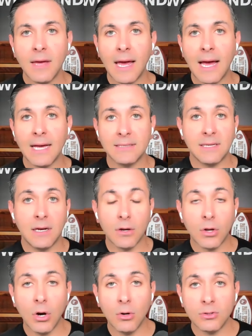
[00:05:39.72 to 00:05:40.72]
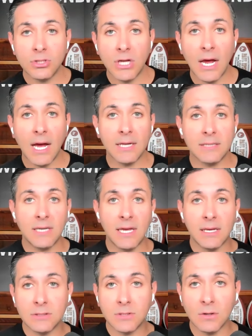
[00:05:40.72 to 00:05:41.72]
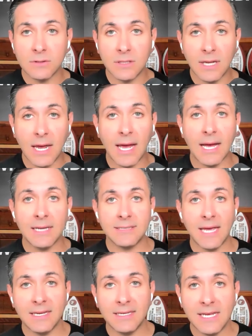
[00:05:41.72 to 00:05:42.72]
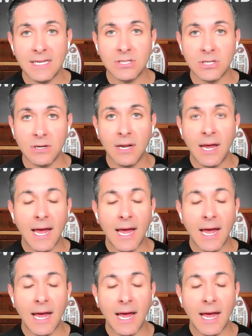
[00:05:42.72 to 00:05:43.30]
as a coach, as a consultant, as a teacher,